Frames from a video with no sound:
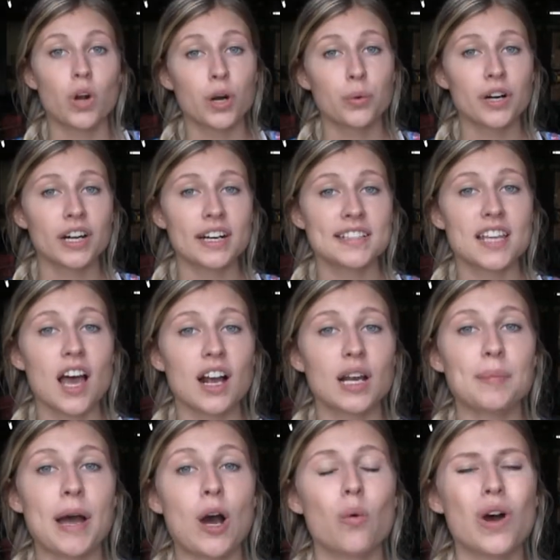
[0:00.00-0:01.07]
where we're going to talk
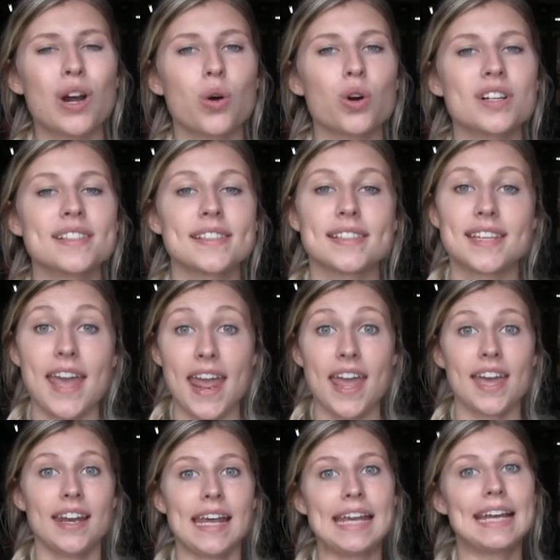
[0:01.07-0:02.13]
about what horses
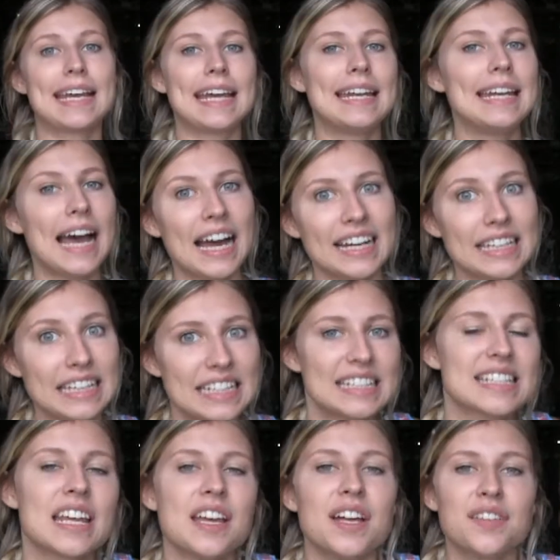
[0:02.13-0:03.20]
can and cannot
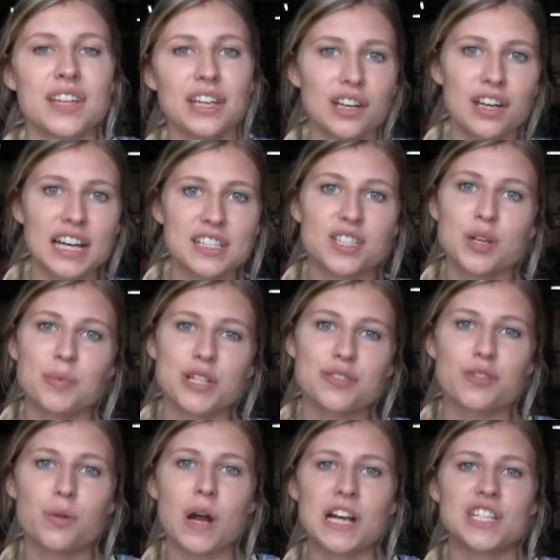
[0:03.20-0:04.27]
eat. Thank you guys so much
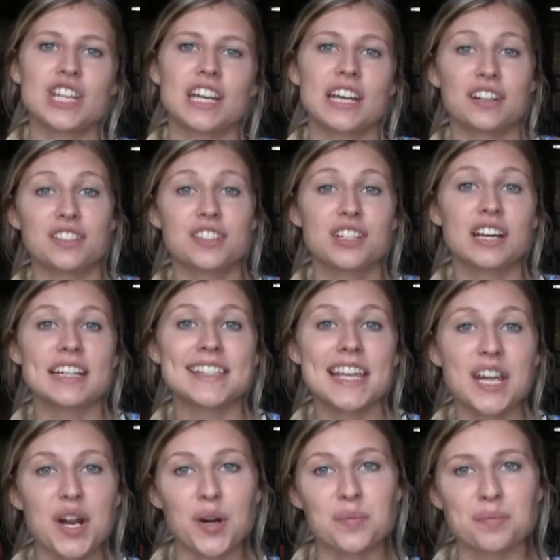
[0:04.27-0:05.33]
for watching, and I'll see you guys
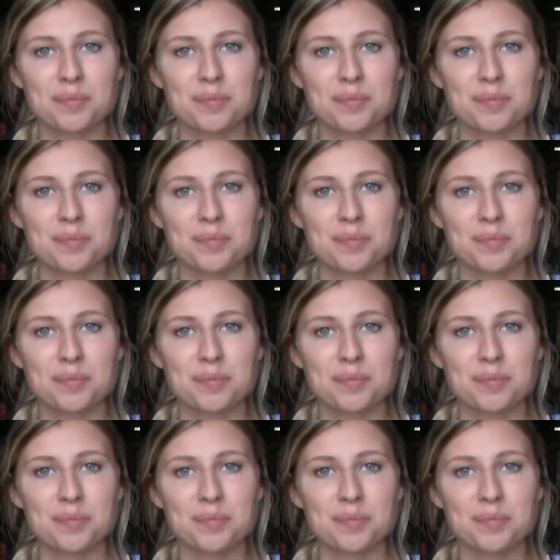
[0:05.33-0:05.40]
later.